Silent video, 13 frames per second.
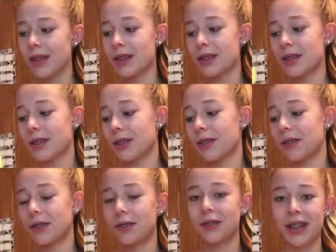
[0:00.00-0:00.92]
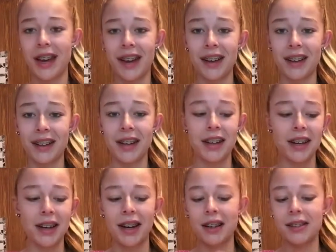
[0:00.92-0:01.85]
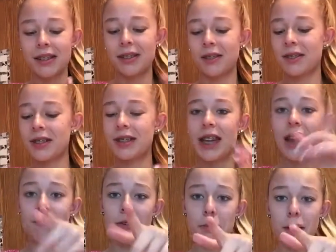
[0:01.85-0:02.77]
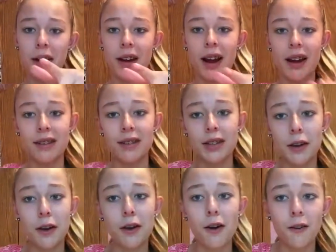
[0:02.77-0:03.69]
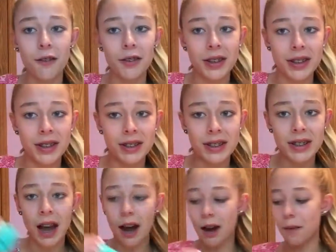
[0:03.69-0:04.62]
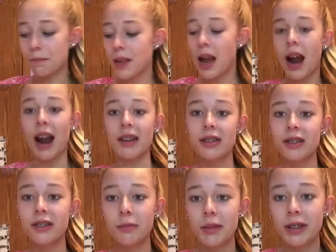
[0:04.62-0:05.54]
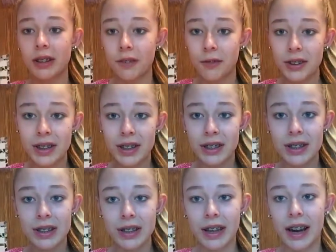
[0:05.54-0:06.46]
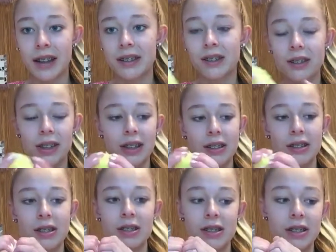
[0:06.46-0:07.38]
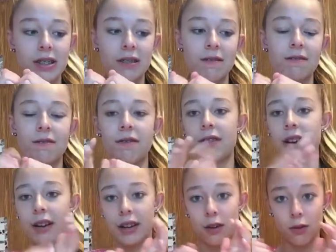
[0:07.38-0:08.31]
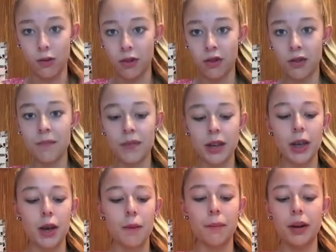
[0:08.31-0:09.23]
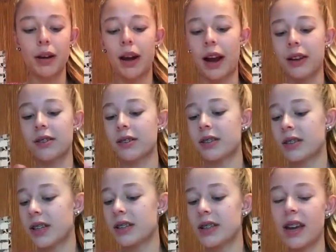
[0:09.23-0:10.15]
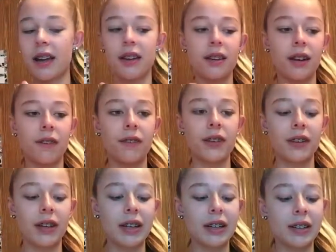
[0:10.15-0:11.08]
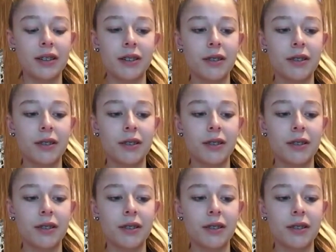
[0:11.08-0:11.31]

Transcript: So yeah, so save your buck, guys. Go for this. I still am in love with this. Like, I still think it's very cool, but I just, in the end, I feel like,